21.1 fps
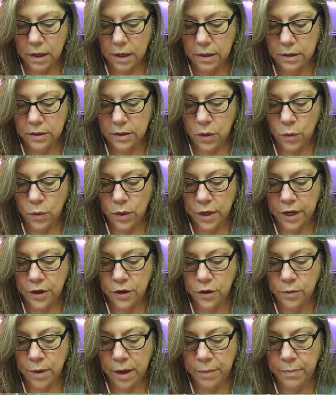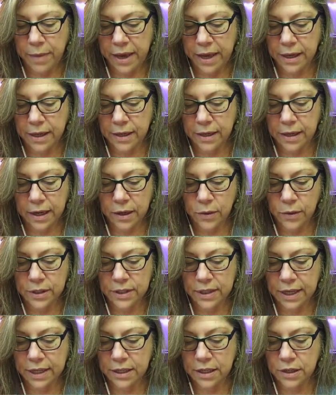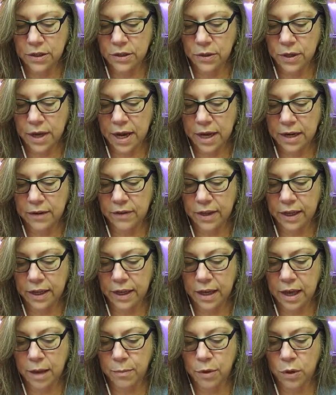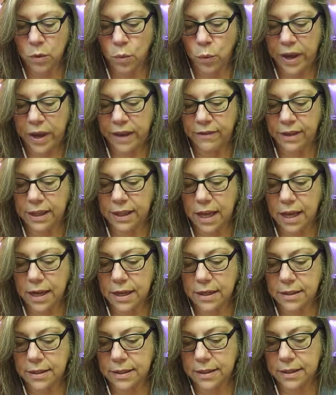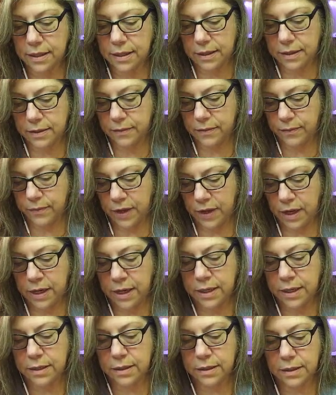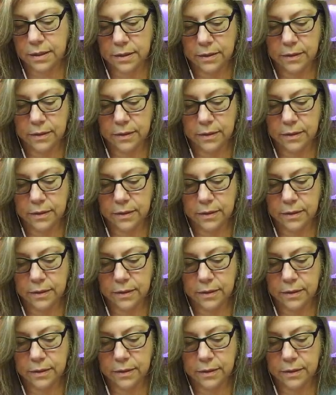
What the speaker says: So when I do my bacon, I always like to do kind of like a couple of wavy lines in it,